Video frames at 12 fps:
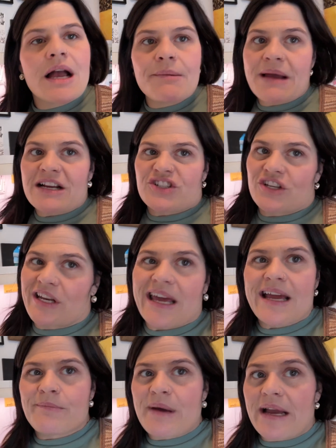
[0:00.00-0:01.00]
I'm actually going
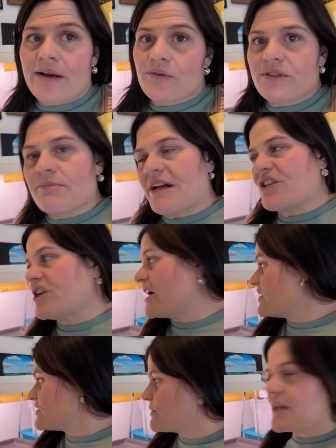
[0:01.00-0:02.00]
to head back out to my
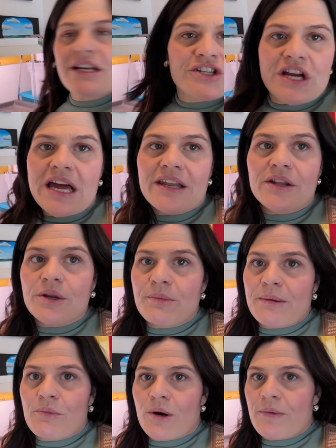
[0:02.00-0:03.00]
chair so we can chat a little
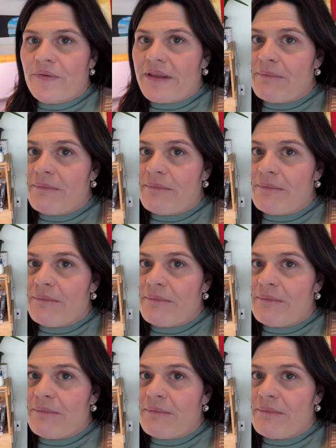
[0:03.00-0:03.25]
bit more about